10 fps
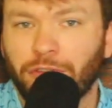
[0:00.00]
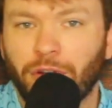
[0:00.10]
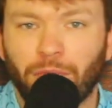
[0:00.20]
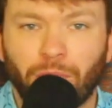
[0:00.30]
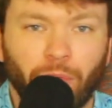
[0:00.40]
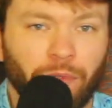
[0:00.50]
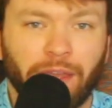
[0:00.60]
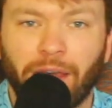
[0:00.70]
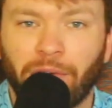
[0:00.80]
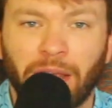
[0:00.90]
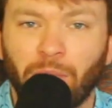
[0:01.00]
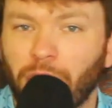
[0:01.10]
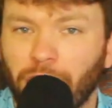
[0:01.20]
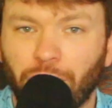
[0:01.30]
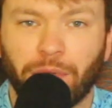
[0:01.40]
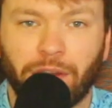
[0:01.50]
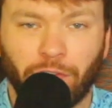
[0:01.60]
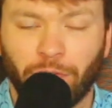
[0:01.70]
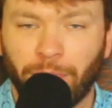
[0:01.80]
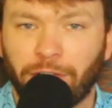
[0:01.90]
start rolling out and what else we can
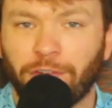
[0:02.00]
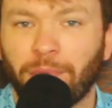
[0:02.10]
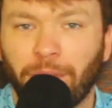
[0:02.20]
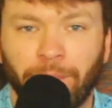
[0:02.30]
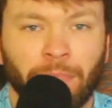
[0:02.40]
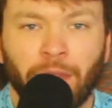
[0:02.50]
expect from it.